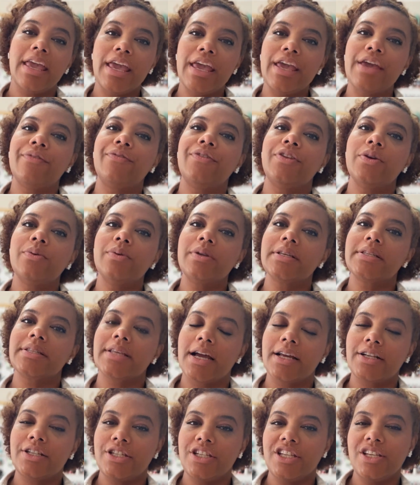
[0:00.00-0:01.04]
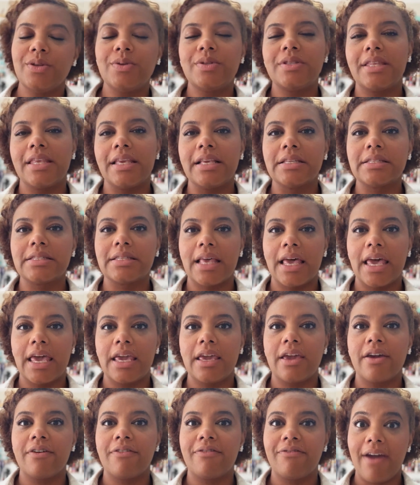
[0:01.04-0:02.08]
if you decide to use things
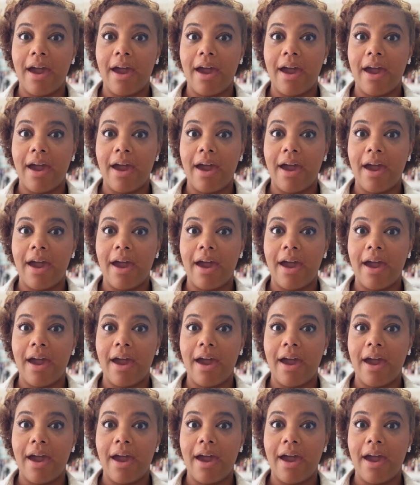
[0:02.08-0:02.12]
like